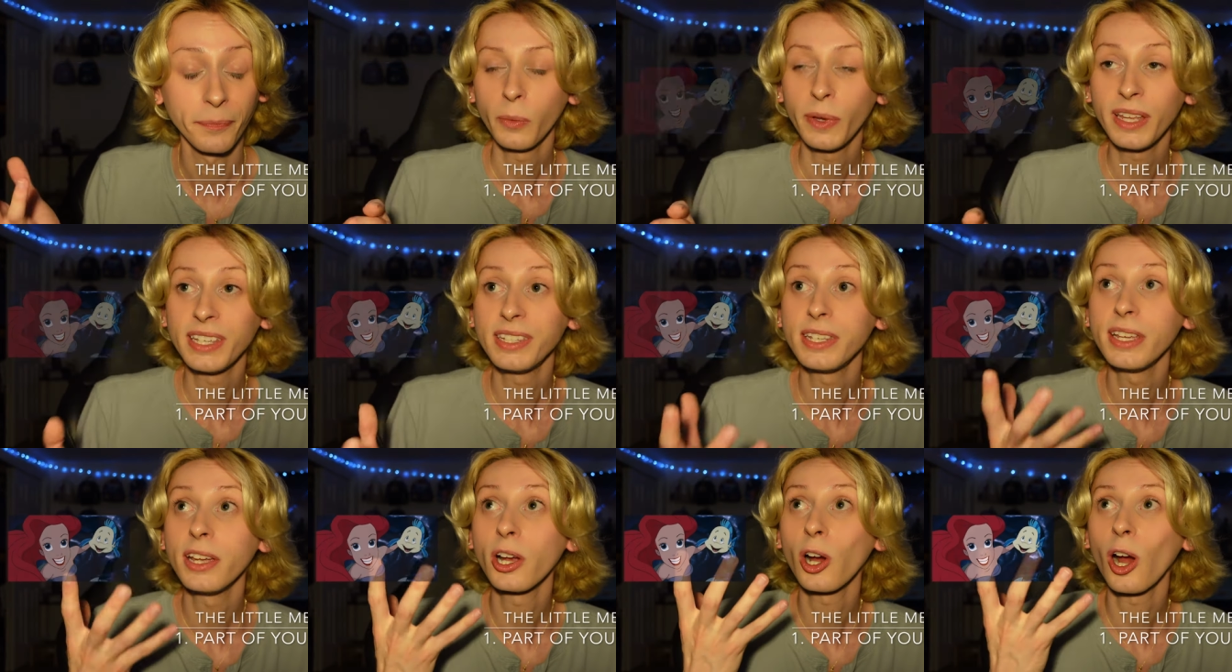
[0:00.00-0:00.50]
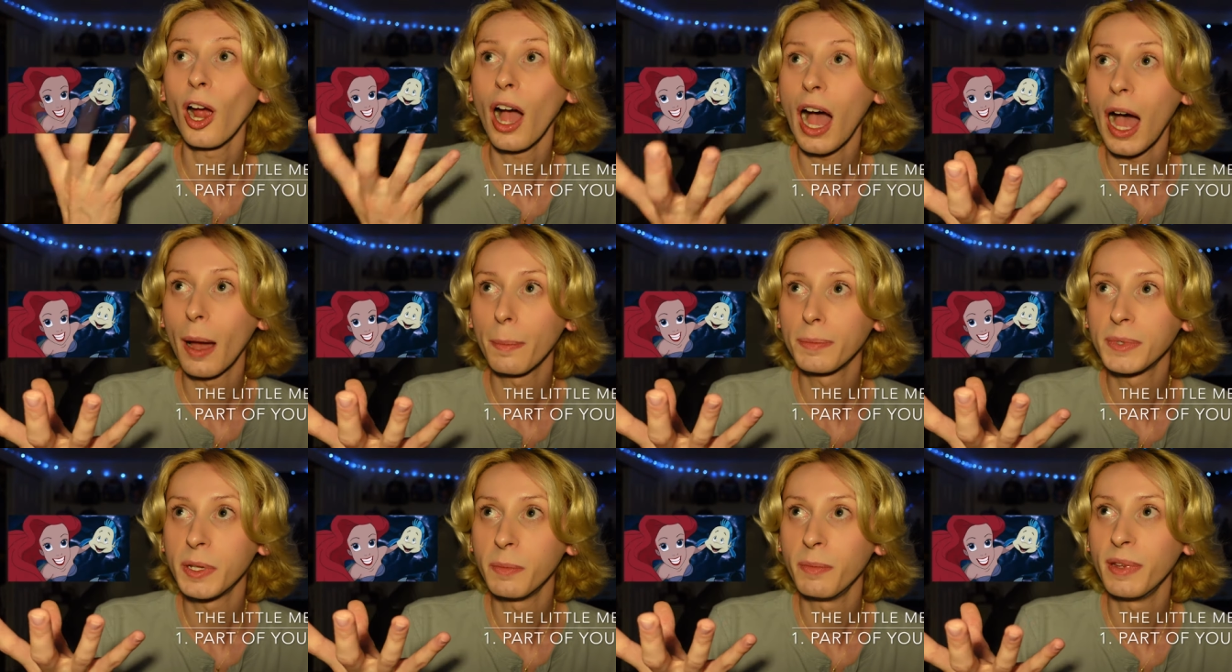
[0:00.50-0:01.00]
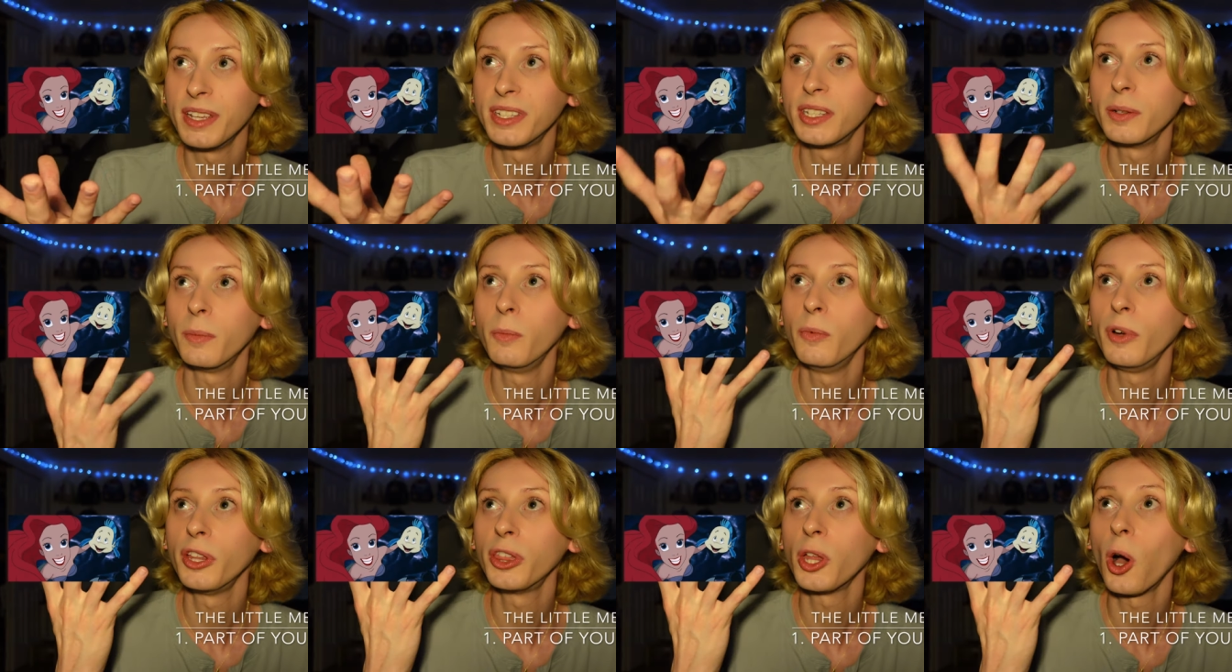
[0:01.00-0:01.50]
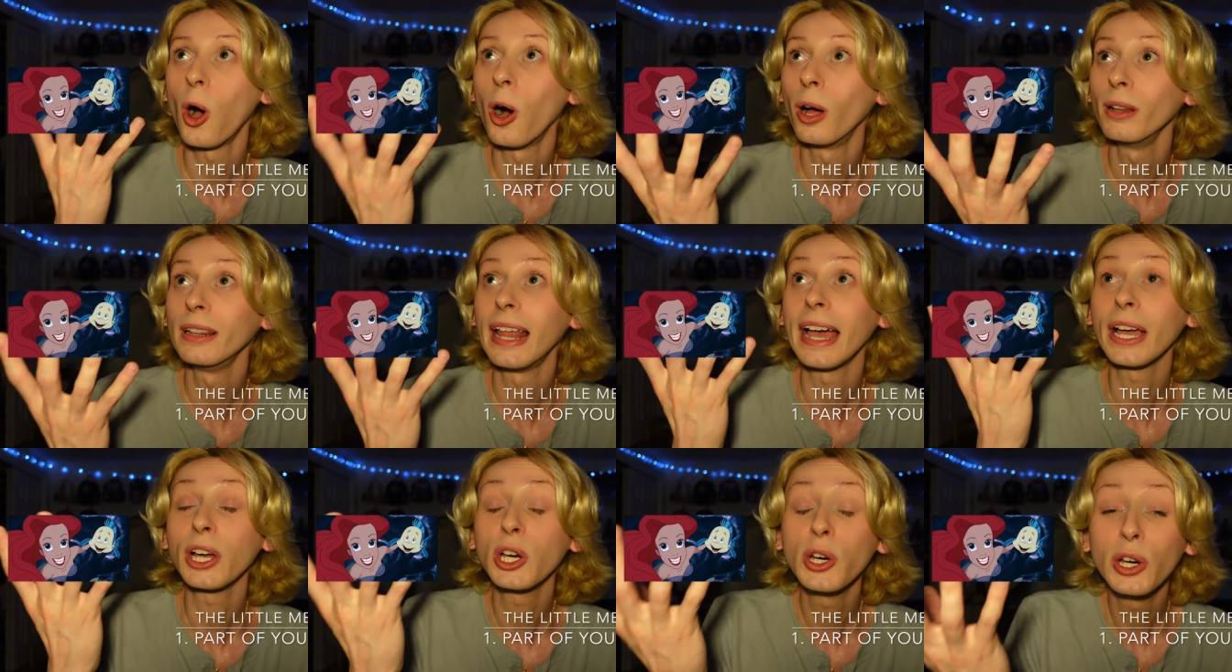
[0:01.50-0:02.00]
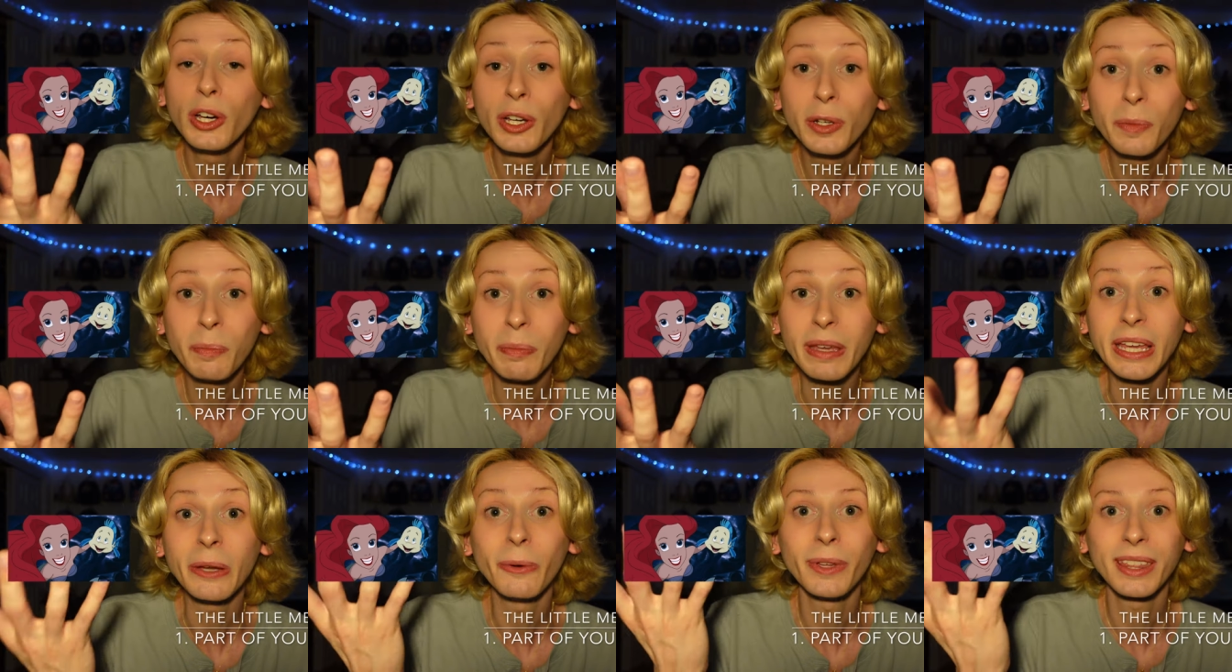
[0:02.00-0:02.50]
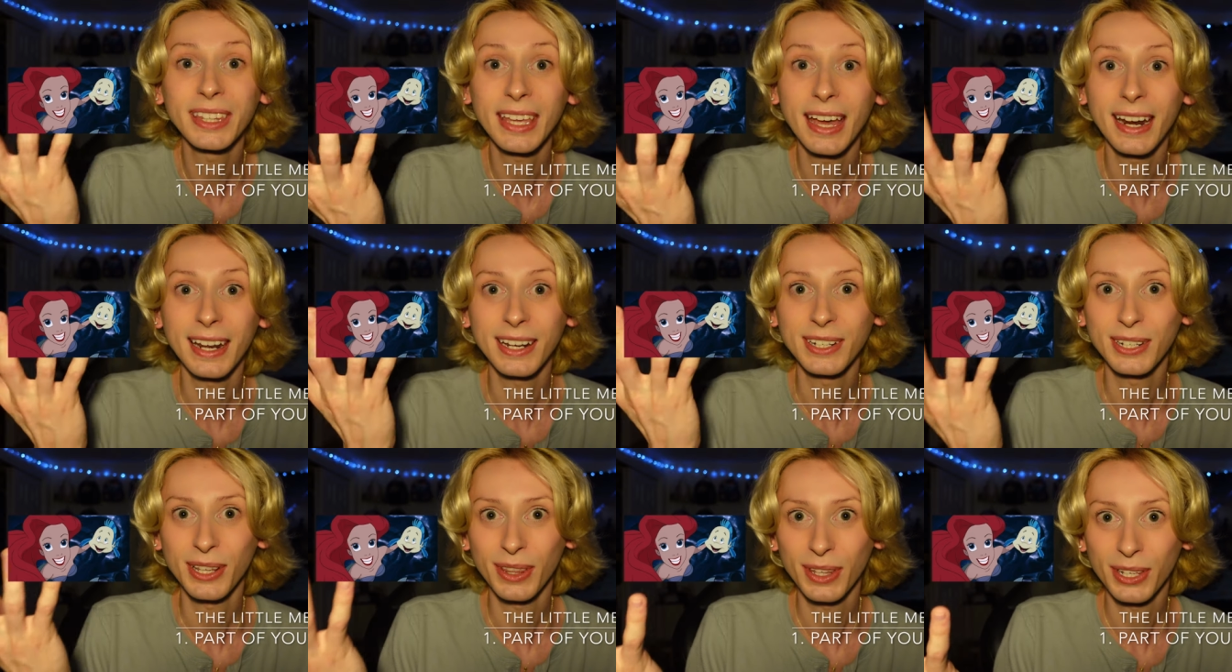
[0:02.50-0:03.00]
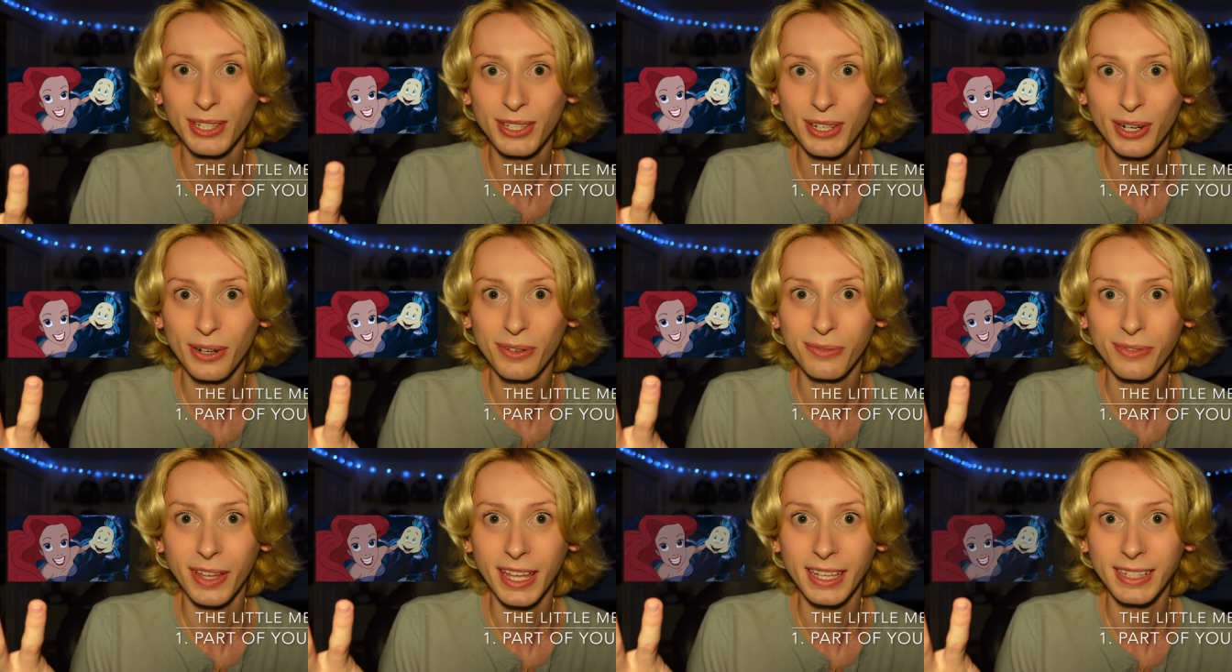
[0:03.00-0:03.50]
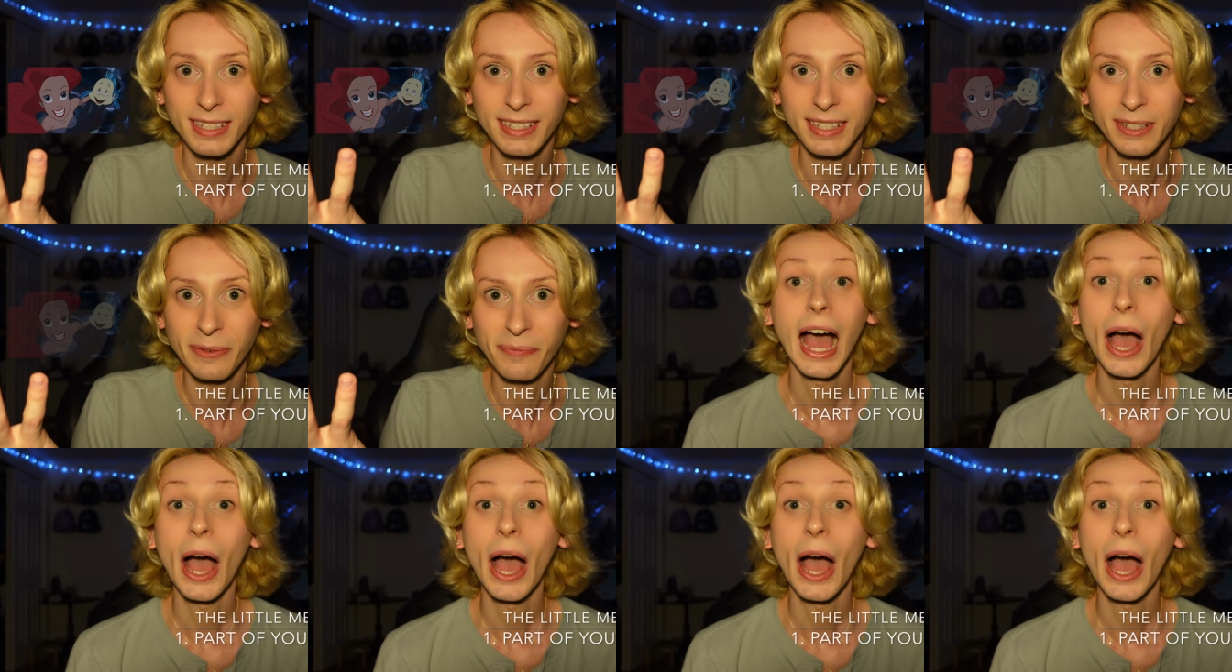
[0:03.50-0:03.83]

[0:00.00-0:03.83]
We see her optimism with all that could be with getting to the surface.